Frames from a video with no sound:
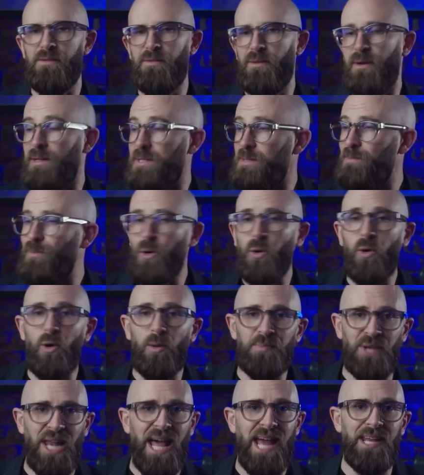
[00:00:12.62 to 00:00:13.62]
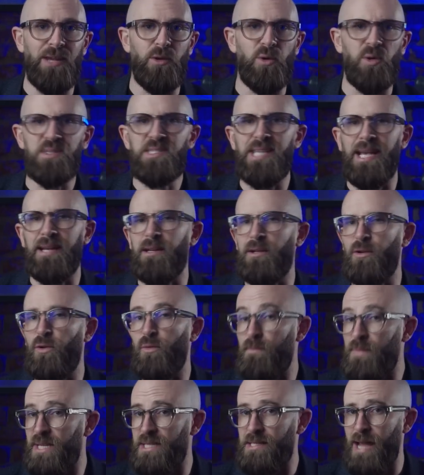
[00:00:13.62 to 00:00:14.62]
overruns, poor planning, or
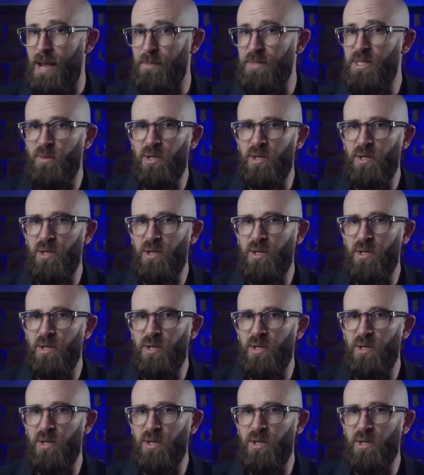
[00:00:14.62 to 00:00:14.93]
technical mishaps,